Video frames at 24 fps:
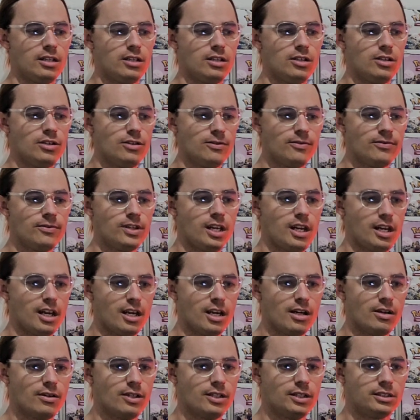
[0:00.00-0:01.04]
You've
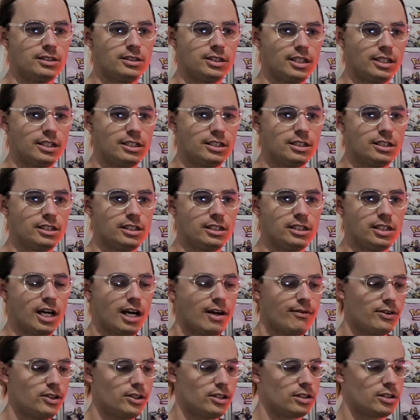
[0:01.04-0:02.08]
now essentially
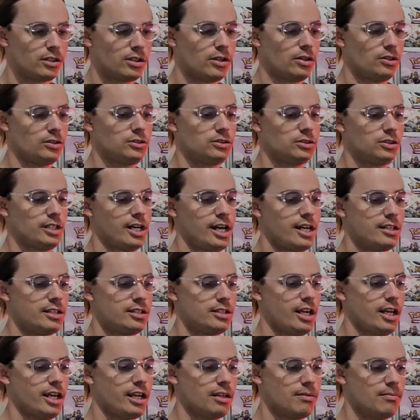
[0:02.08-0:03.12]
covered the cost of that
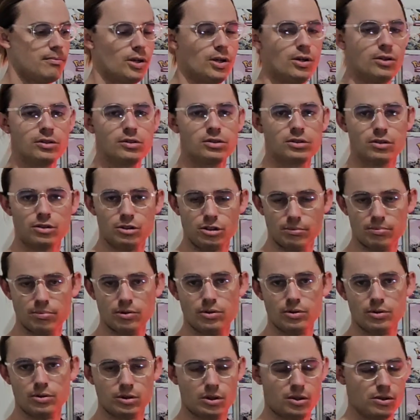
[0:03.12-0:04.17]
second box because you
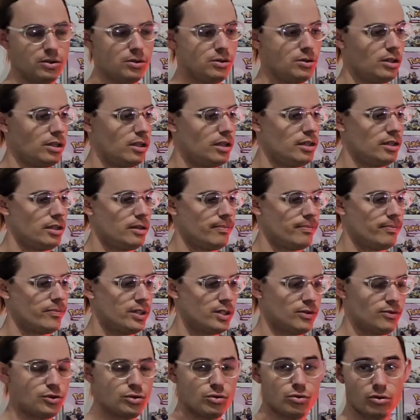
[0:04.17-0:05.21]
bought 2.
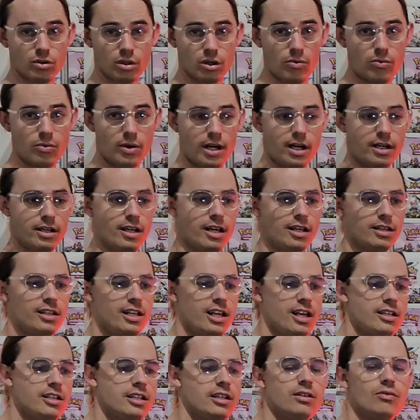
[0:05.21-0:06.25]
You've still got 1, and
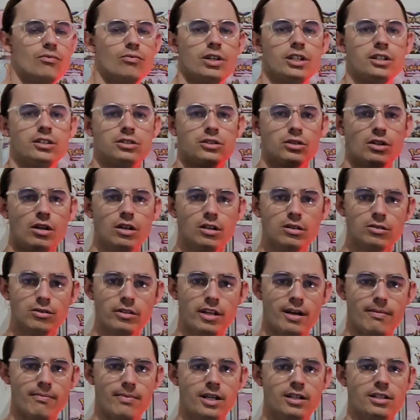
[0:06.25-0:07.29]
now you can recycle
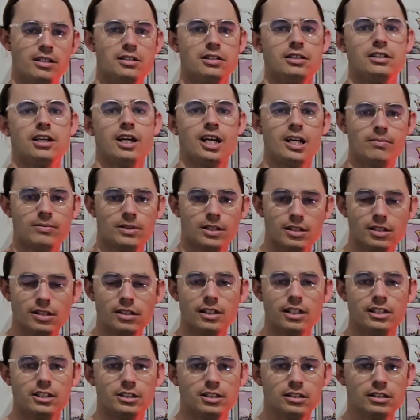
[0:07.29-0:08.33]
that money to keep the
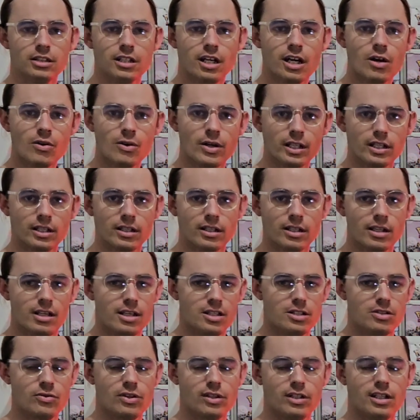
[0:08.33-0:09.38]
collection going.
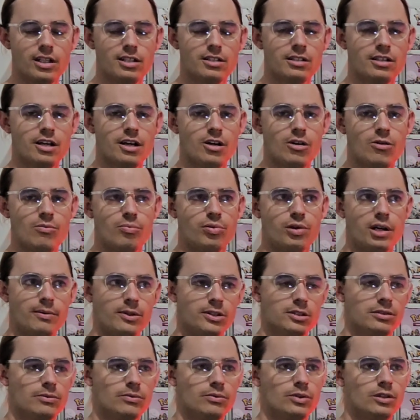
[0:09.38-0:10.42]
So I guess the whole
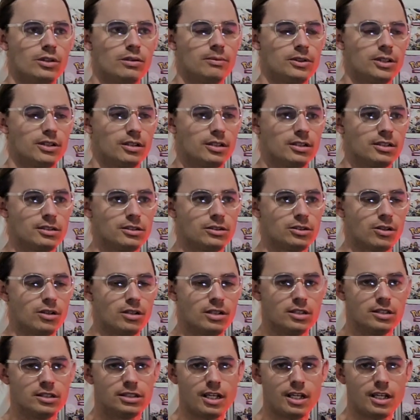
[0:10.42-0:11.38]
premise and what I'm trying to